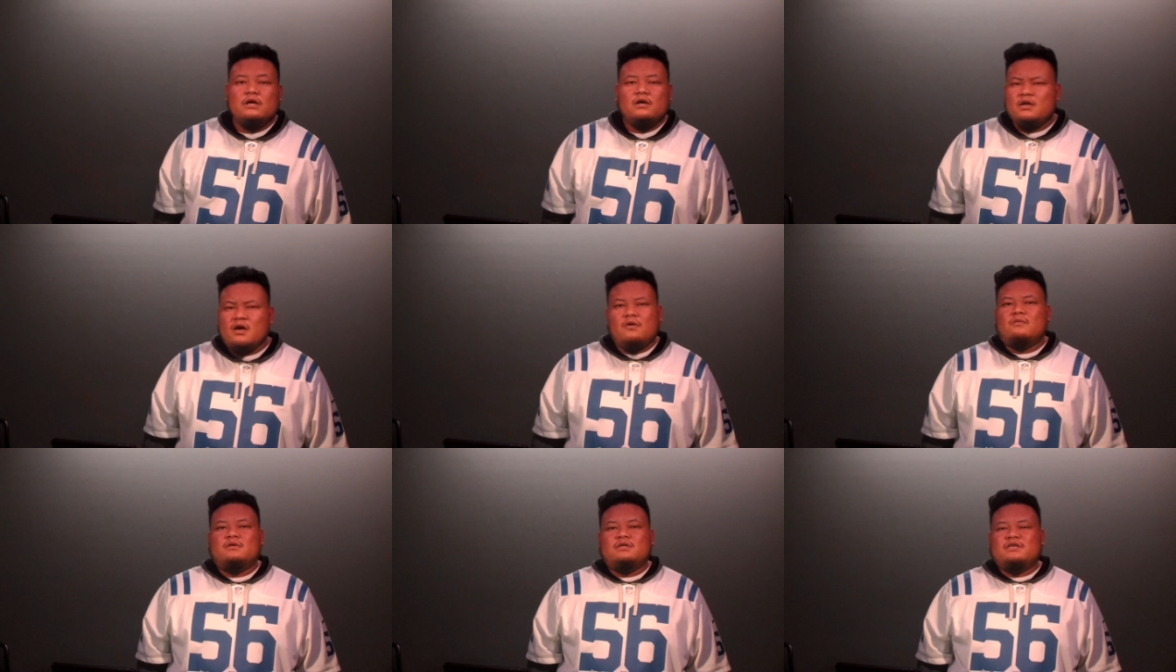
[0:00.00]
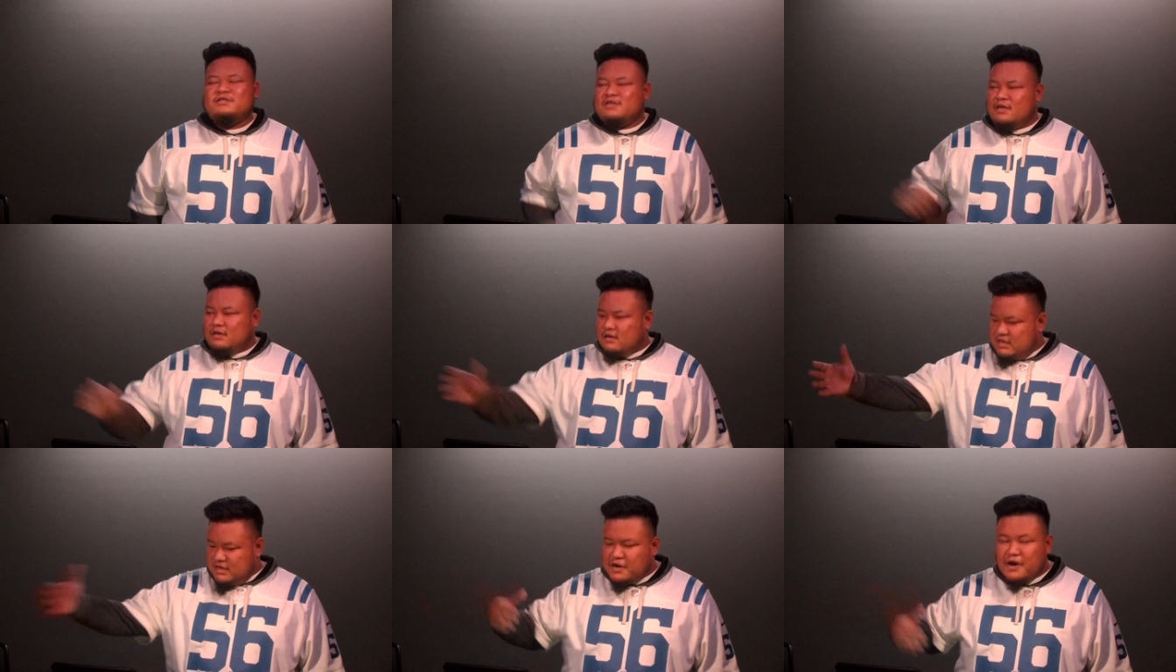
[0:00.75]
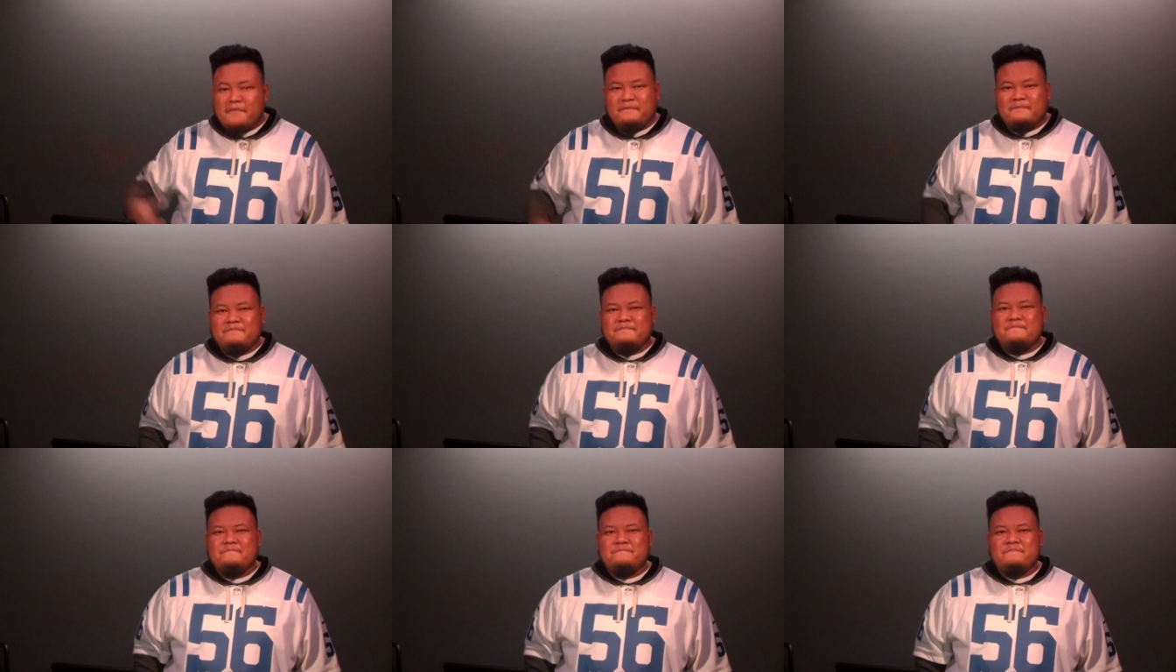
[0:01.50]
No, he say, come,
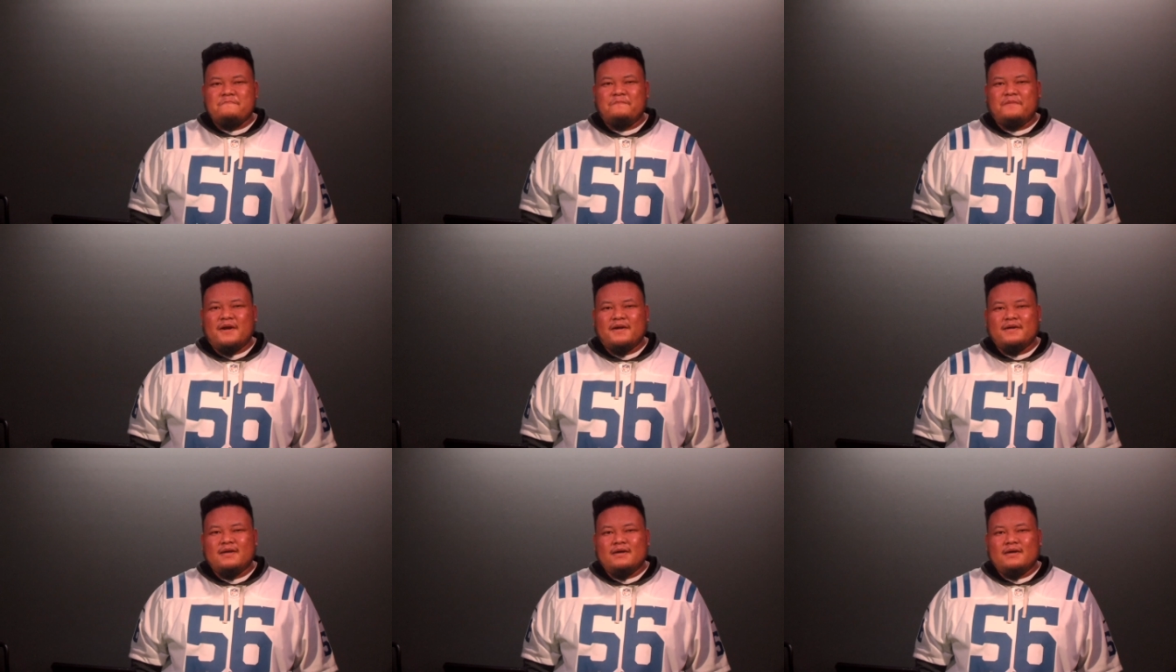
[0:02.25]
right?